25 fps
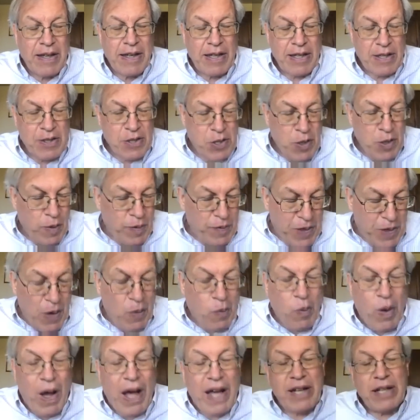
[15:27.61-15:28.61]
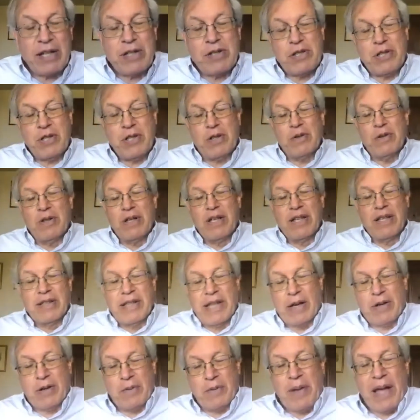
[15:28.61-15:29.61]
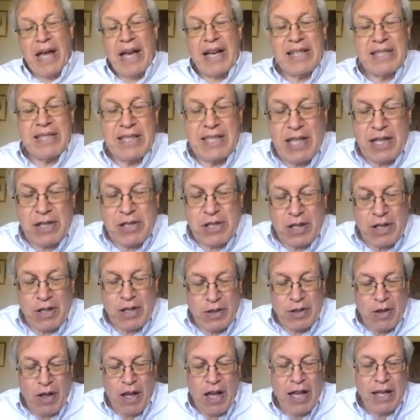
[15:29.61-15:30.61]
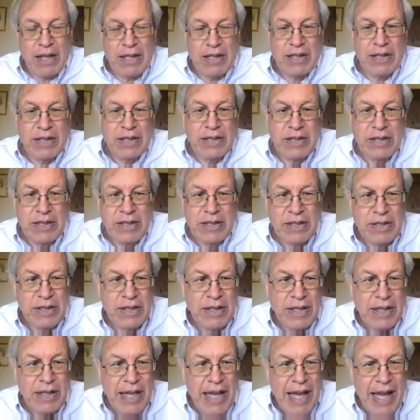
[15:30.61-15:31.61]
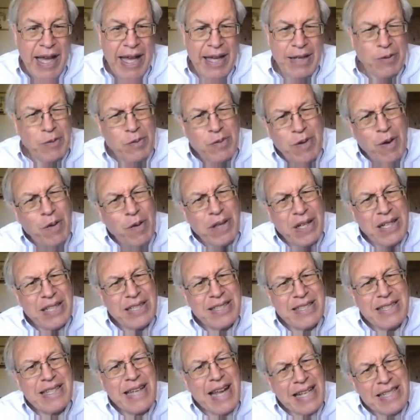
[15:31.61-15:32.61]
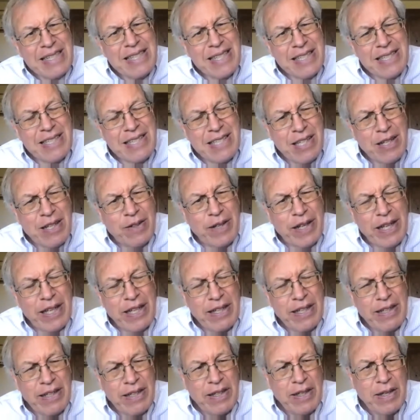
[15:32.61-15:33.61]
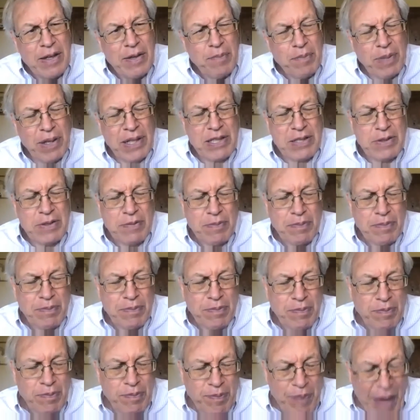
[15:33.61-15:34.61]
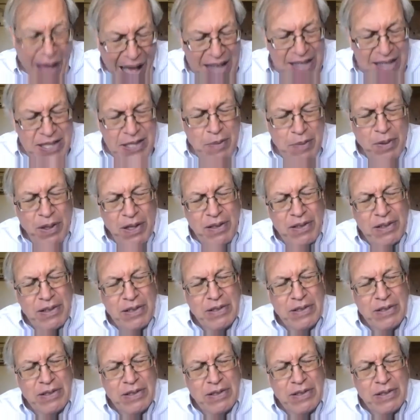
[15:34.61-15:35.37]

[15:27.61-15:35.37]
And so if they wanted to, they could pass such a law. I don't know that it's necessary, but it's possible.